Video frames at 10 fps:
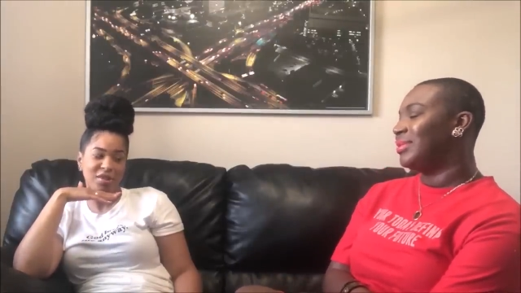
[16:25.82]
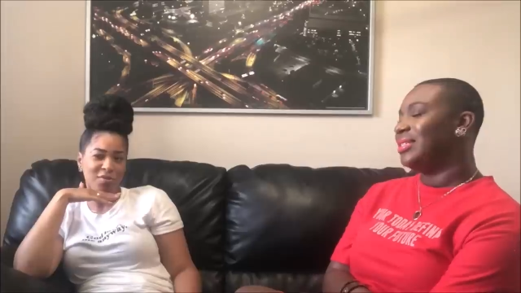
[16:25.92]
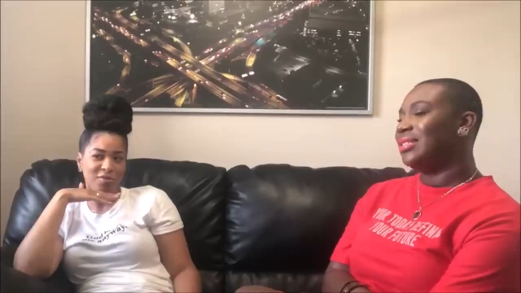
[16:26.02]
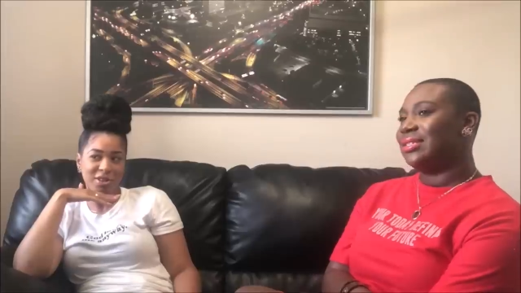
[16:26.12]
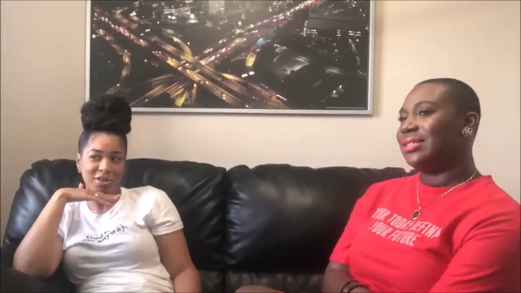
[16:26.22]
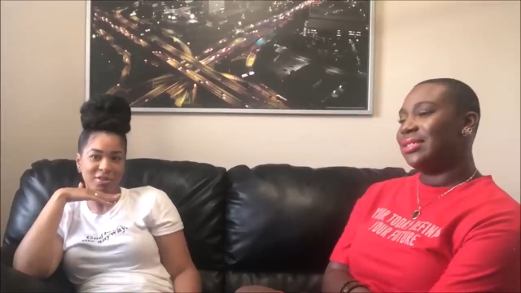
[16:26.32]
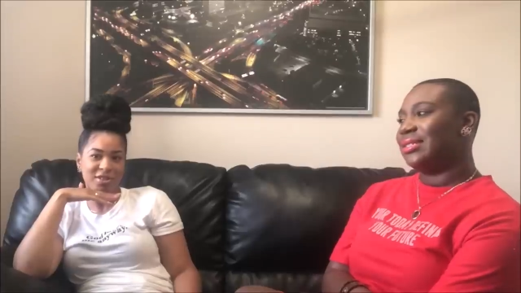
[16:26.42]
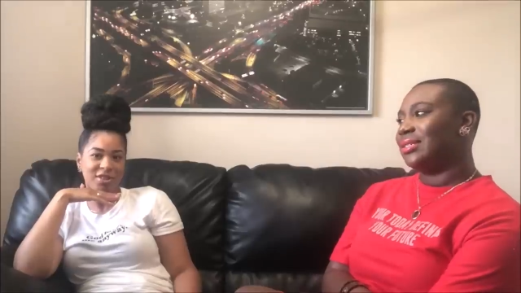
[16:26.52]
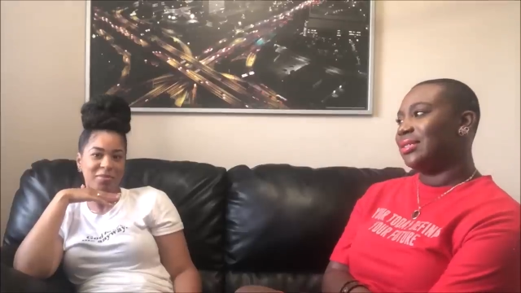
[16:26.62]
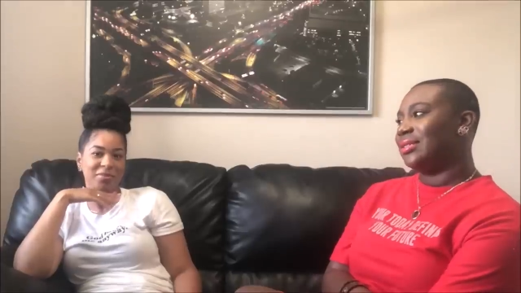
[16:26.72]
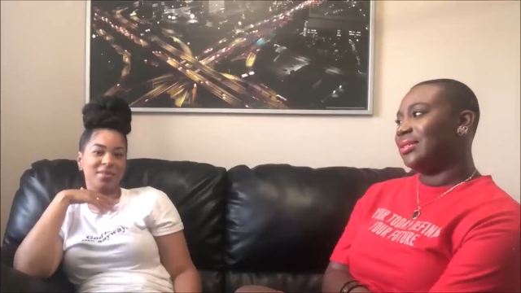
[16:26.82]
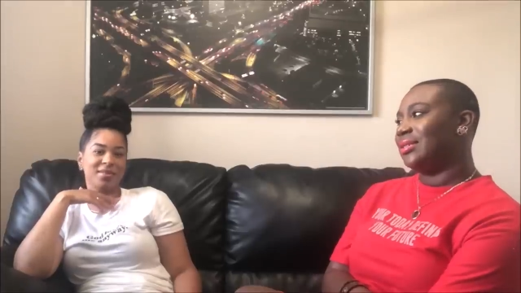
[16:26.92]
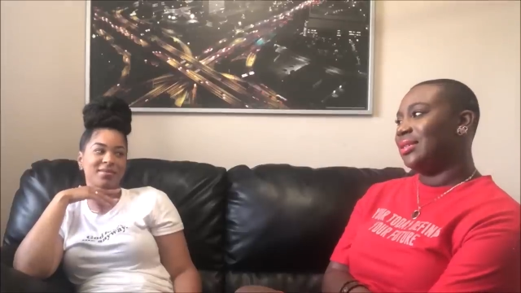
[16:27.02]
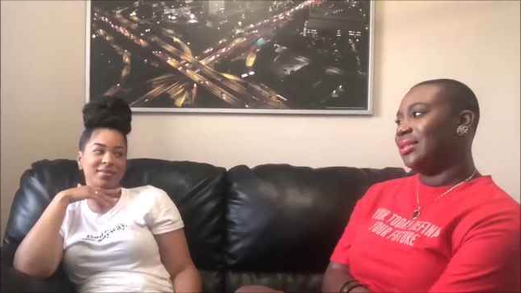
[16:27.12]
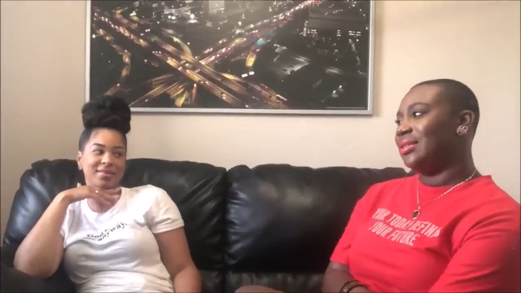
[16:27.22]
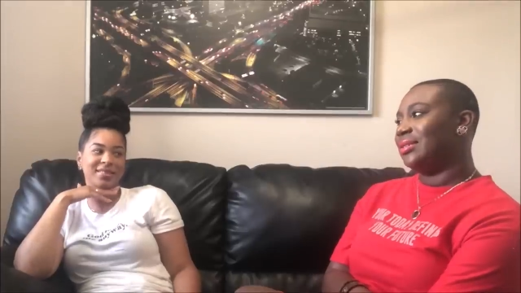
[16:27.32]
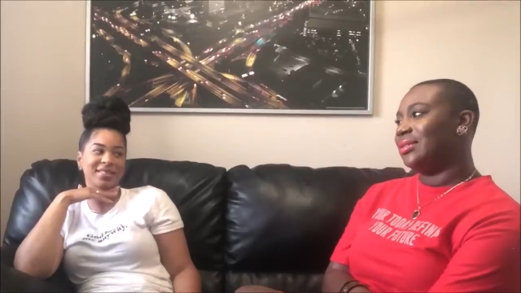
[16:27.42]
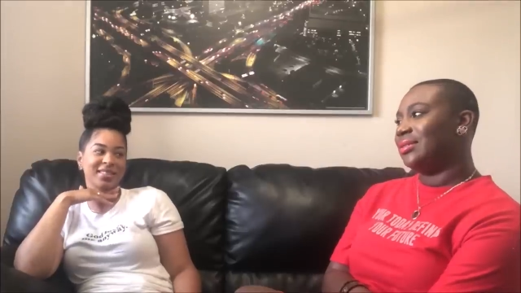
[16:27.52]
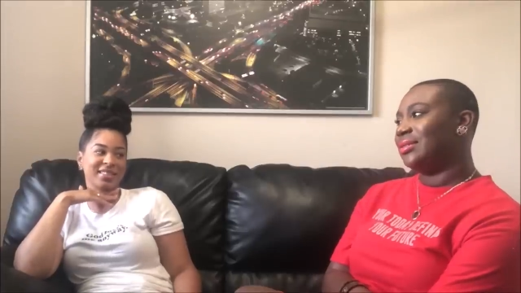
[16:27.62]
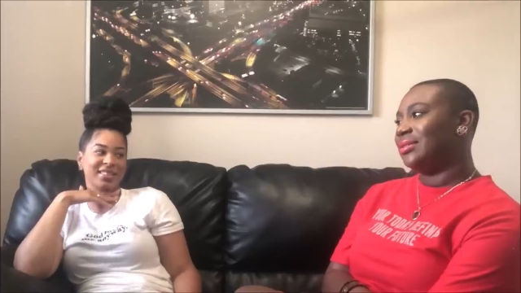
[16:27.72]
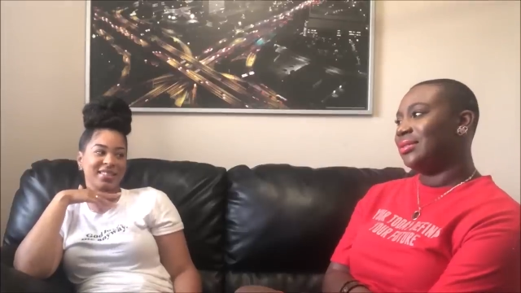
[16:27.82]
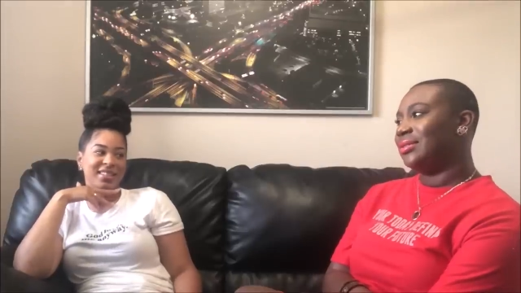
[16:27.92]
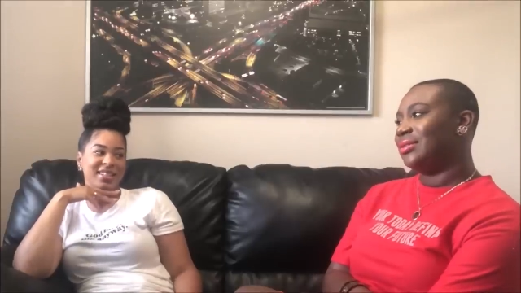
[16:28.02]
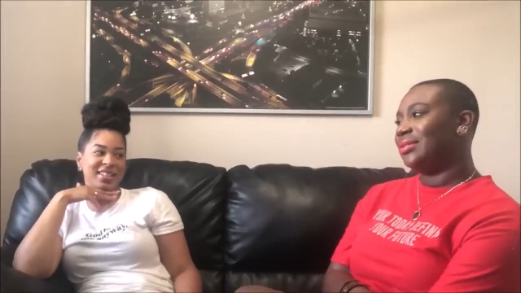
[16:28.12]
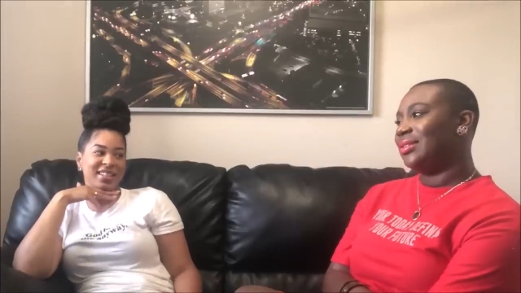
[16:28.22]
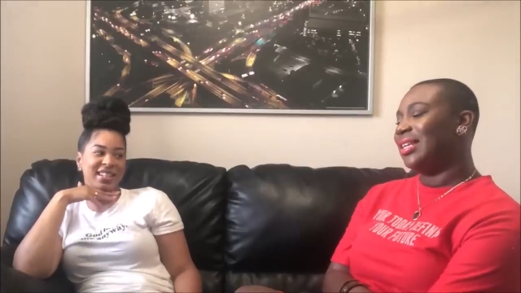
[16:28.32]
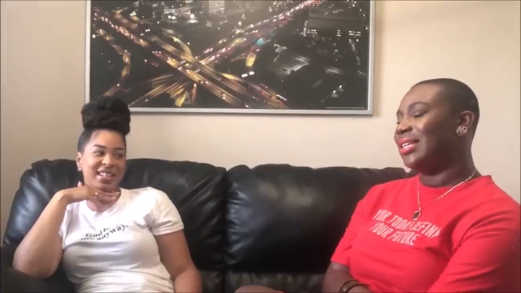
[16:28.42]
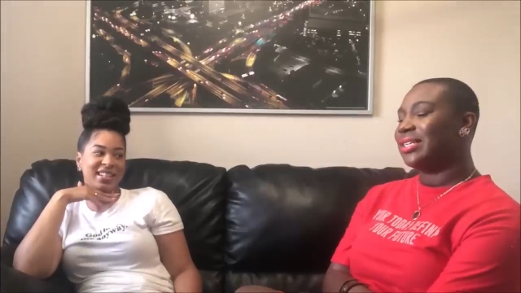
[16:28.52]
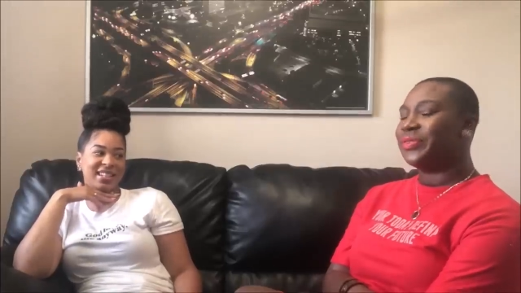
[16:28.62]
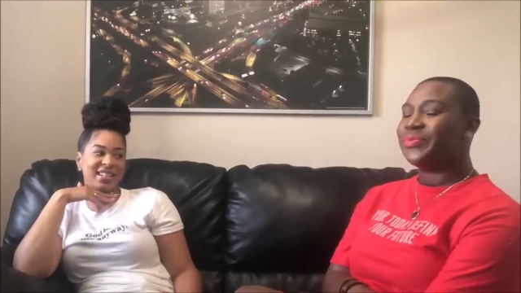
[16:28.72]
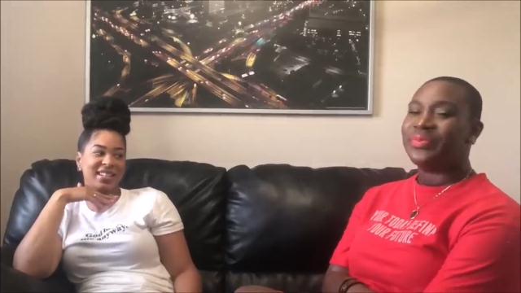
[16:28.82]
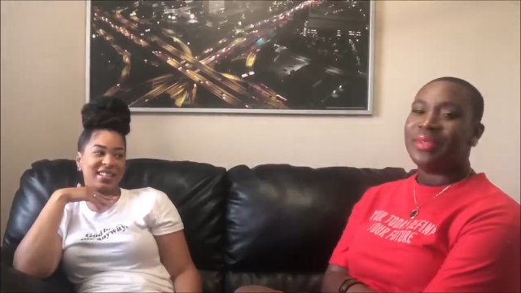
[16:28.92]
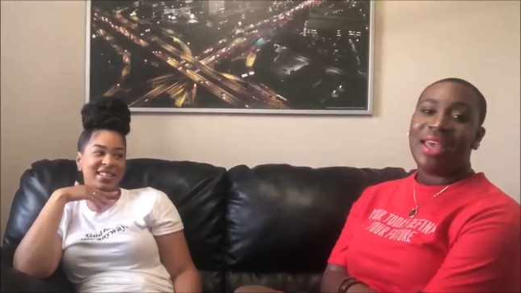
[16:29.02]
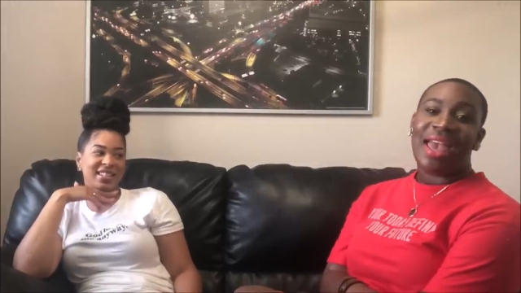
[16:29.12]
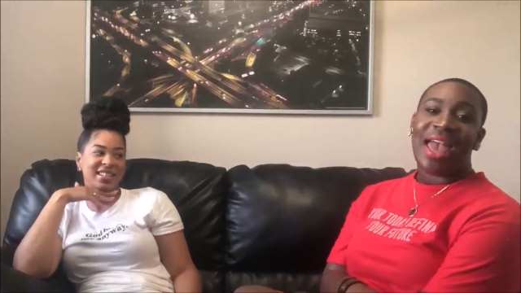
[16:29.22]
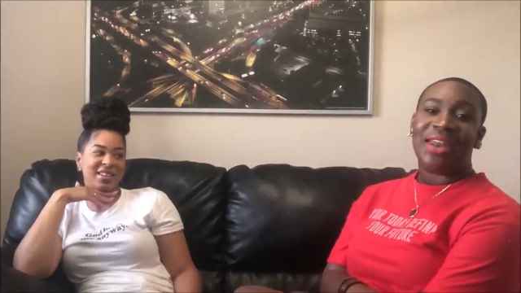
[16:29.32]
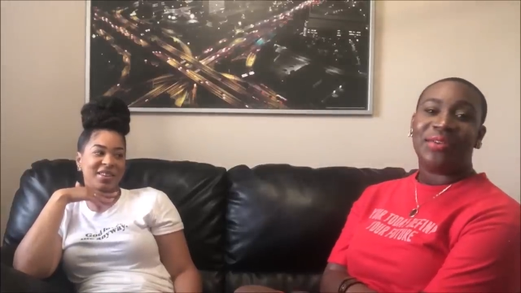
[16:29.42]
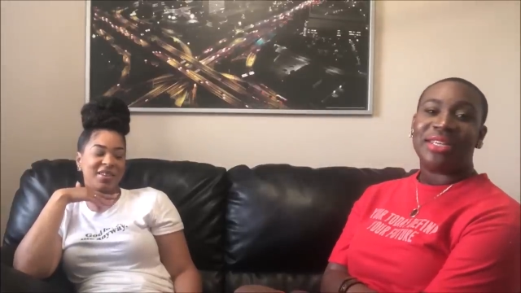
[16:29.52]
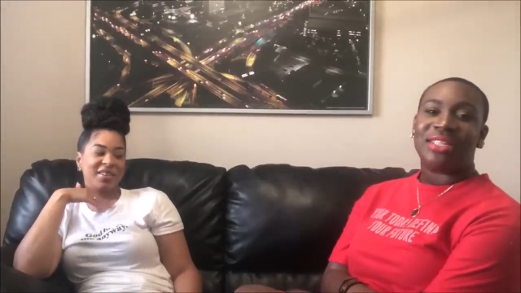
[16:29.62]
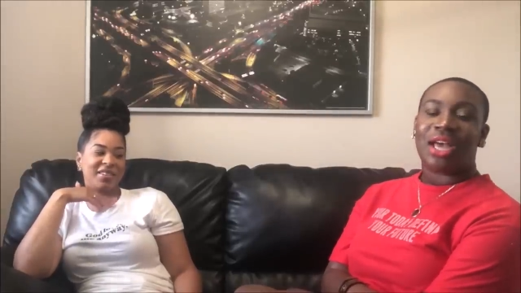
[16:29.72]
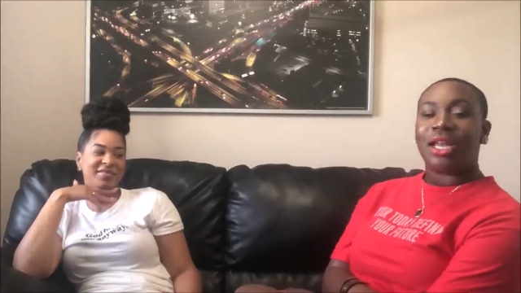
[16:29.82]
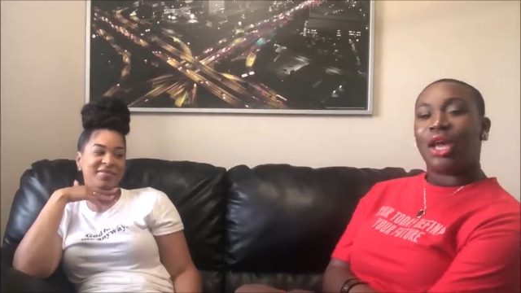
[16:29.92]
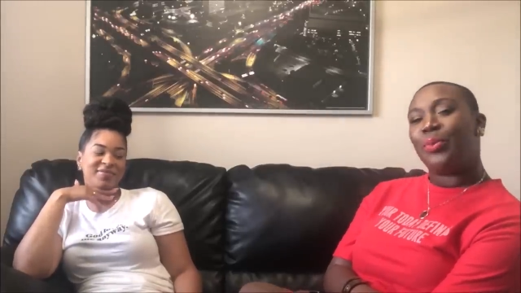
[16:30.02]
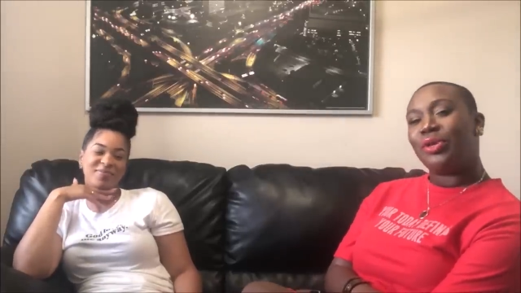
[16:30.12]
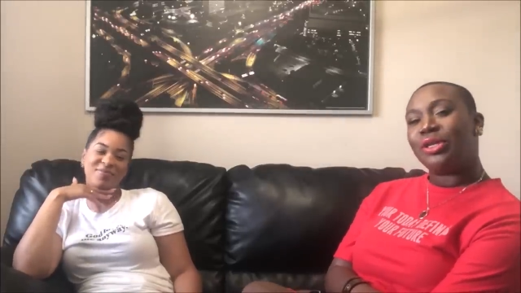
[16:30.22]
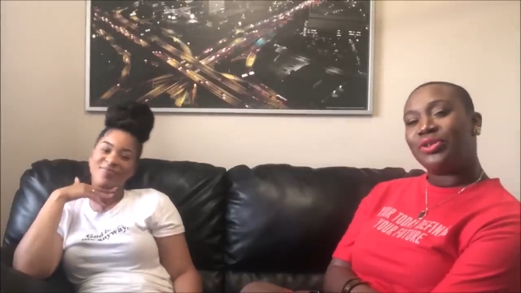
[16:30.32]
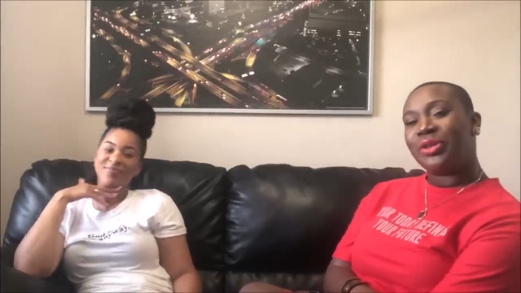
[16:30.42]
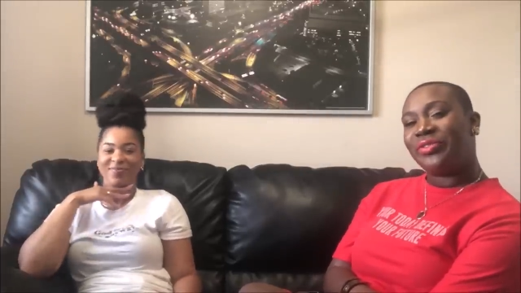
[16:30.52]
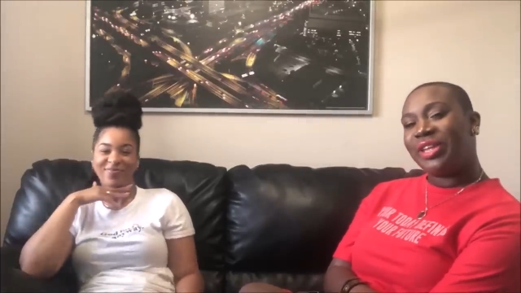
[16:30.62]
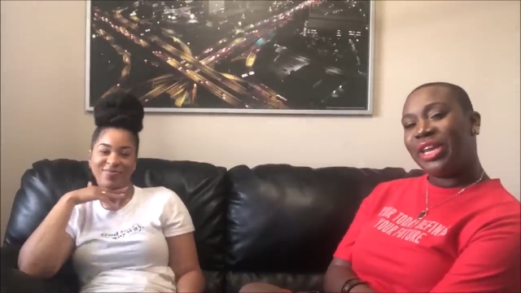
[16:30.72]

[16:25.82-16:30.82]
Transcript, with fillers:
Speaker 1: The whole restaurant's cheaper. Yeah.
Speaker 2: Now let's go. Anyways, y'all, I hope you enjoyed the